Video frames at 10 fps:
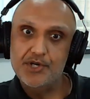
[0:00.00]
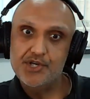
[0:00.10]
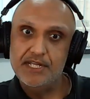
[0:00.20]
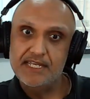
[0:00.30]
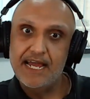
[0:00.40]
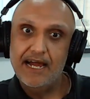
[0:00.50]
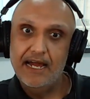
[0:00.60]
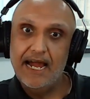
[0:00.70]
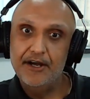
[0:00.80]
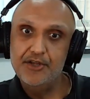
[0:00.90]
question is,
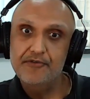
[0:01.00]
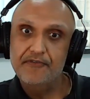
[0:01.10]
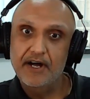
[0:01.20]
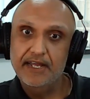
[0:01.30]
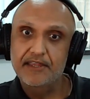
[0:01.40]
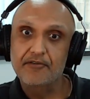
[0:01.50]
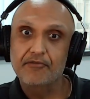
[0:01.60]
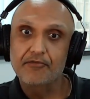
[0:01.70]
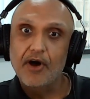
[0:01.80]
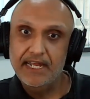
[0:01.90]
how do you find the
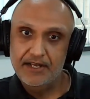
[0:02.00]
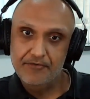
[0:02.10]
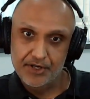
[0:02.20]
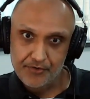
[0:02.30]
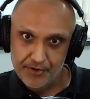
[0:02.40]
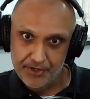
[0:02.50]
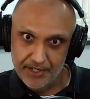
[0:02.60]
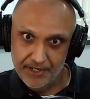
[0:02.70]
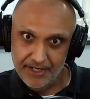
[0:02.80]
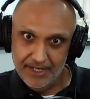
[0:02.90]
right
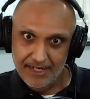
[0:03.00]
recruiter?